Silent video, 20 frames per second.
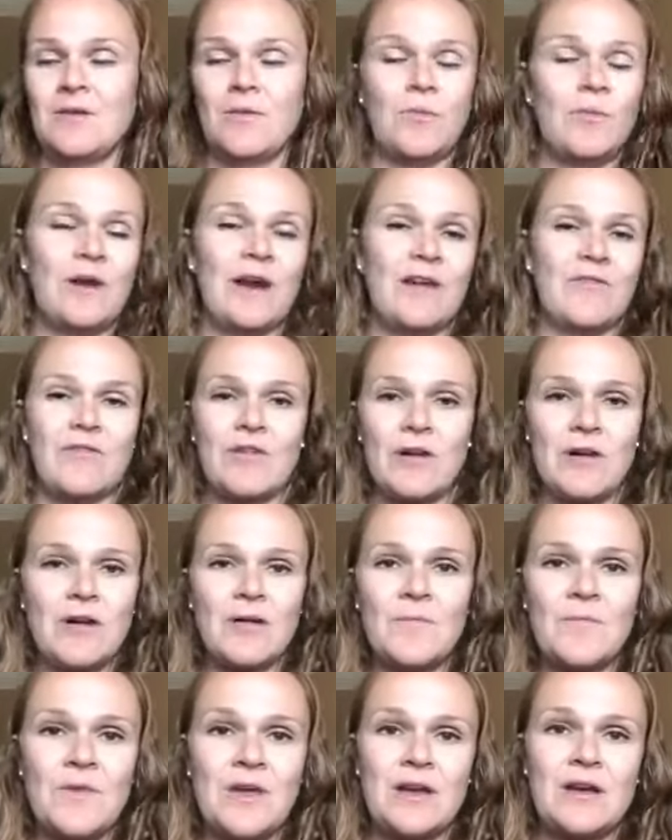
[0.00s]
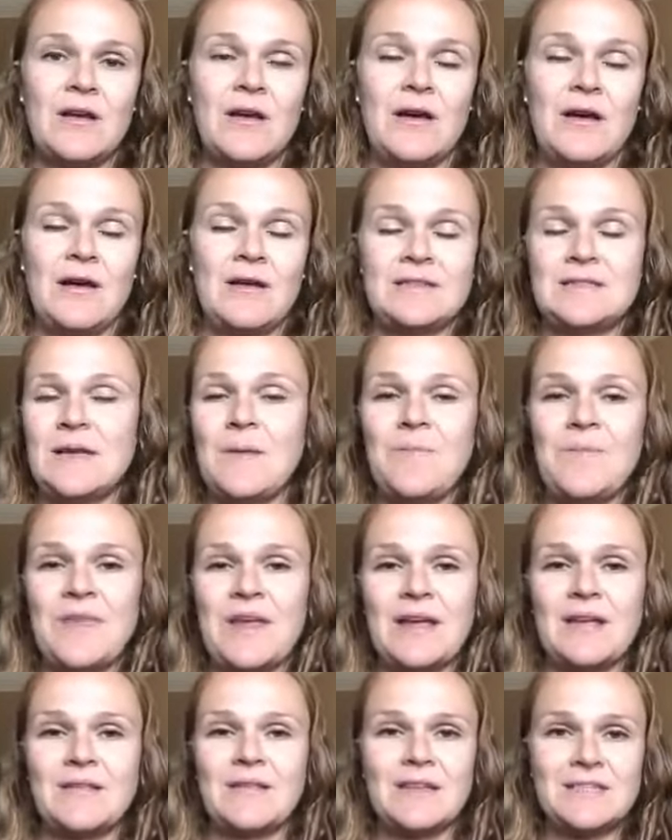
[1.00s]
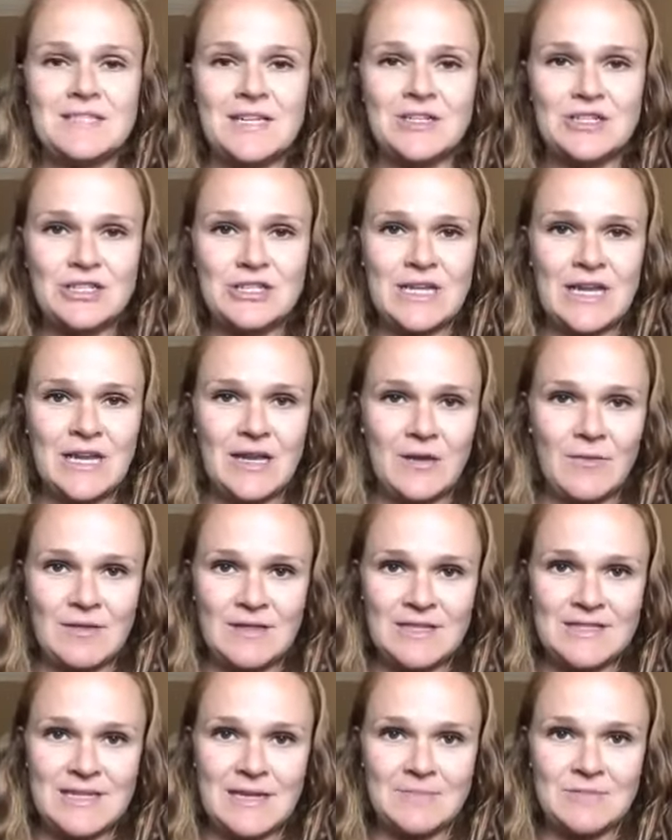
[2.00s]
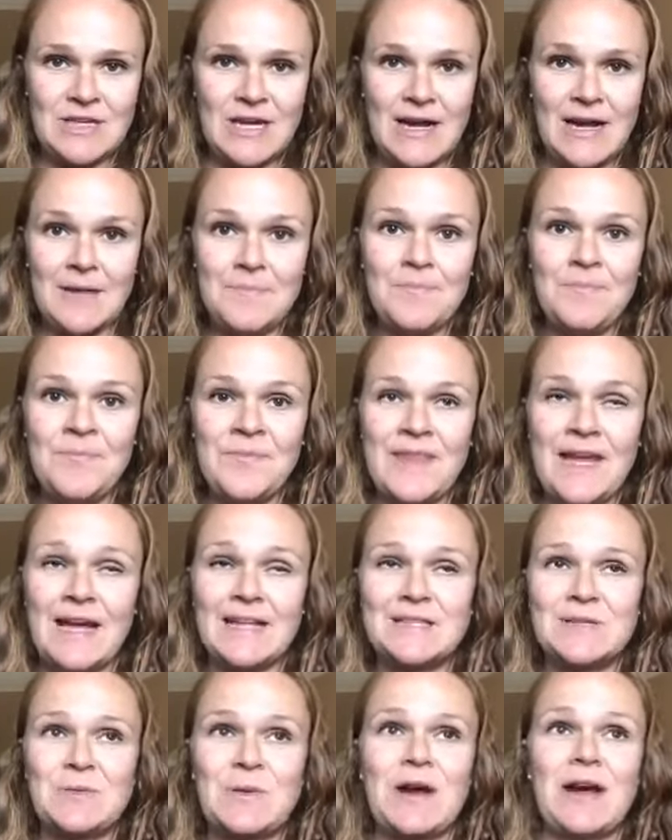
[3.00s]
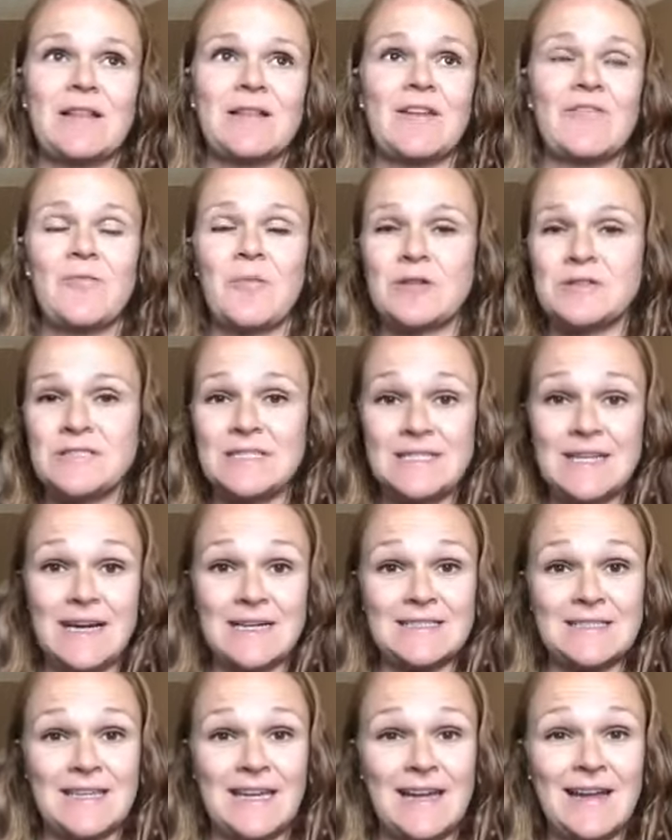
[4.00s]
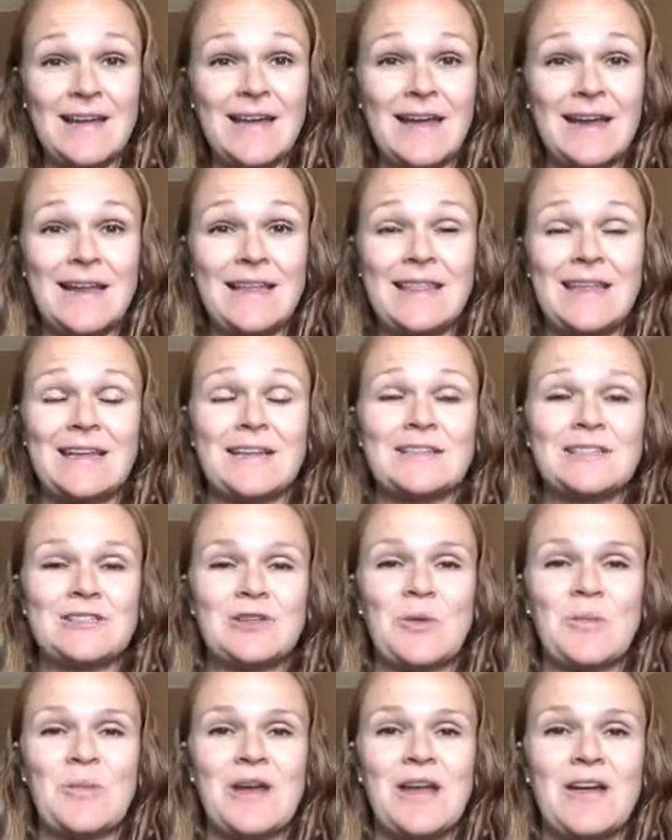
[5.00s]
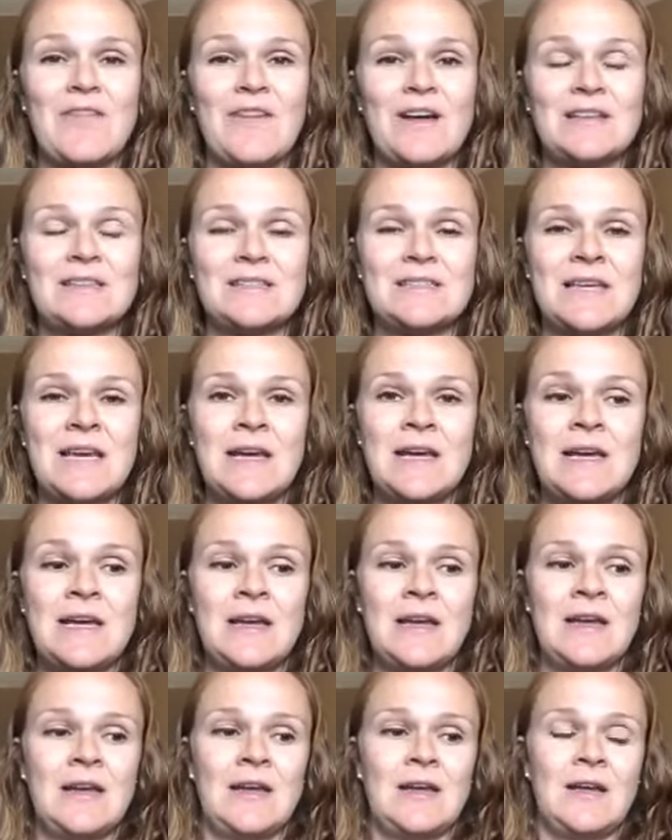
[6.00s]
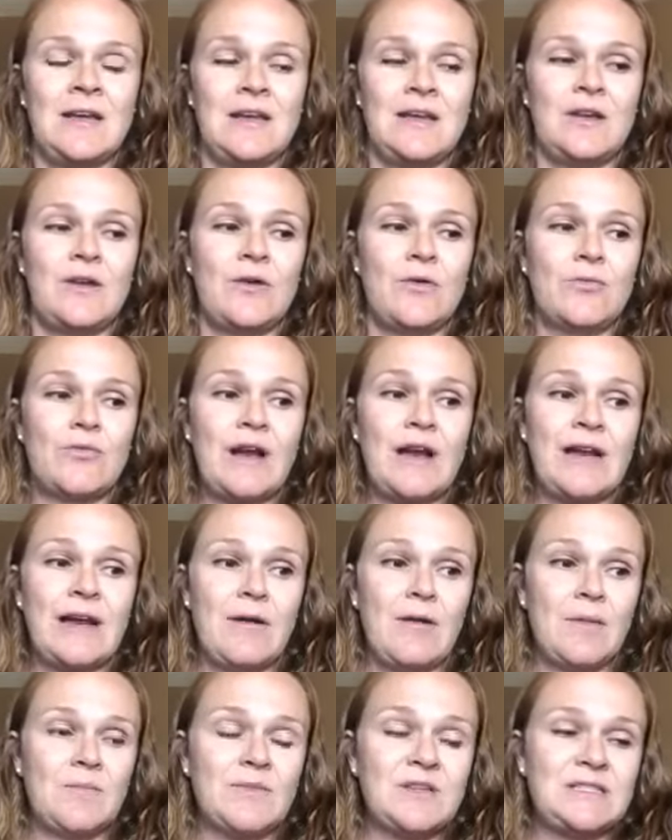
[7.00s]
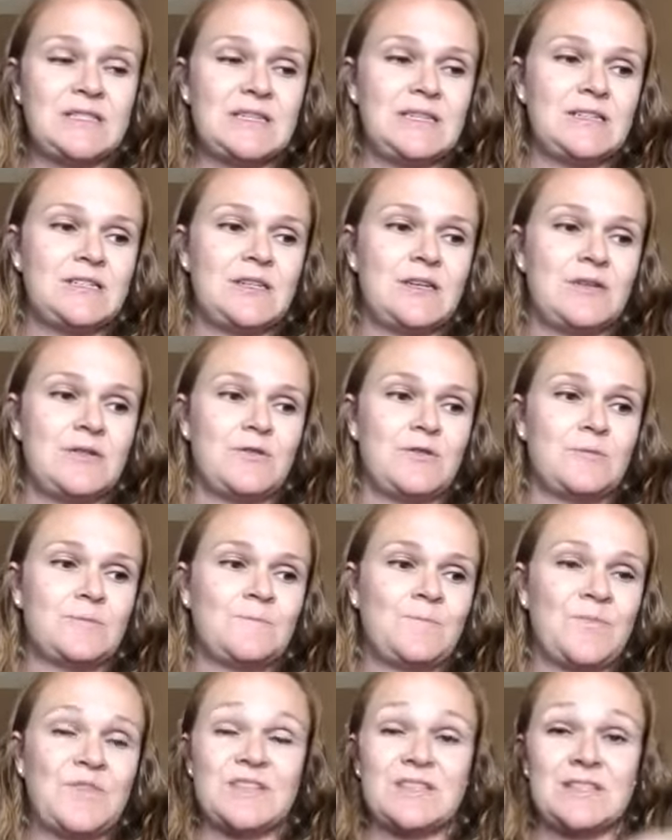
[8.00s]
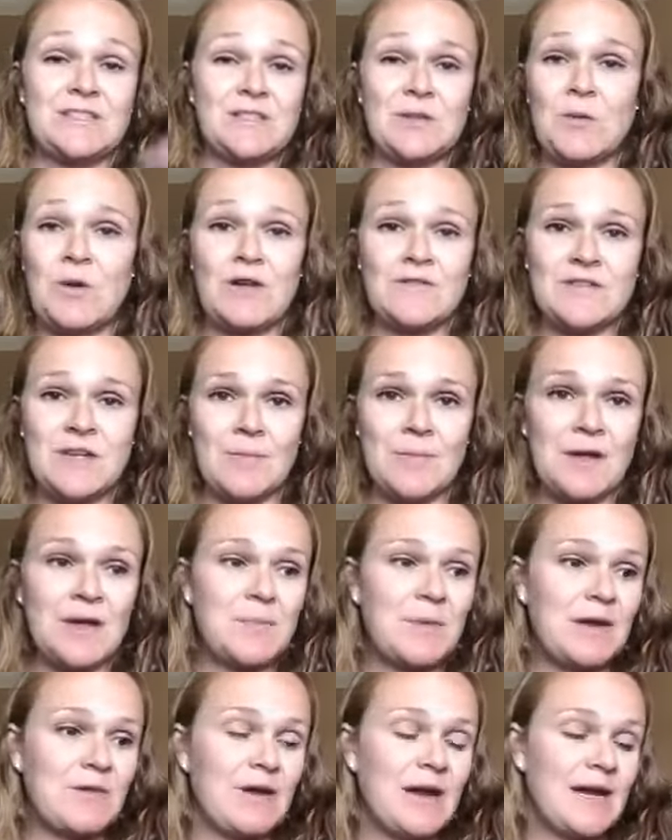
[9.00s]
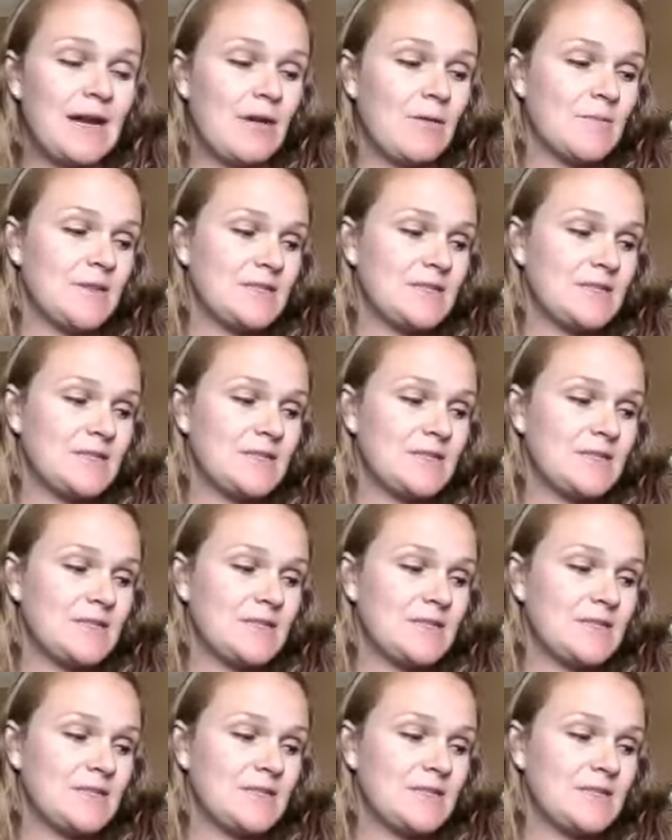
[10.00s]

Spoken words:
whatever, something that's entertaining you at the same time. That's where I love multitasking. And I think so many of us you know, right now I'm listening to, this is so off topic, but right now I'm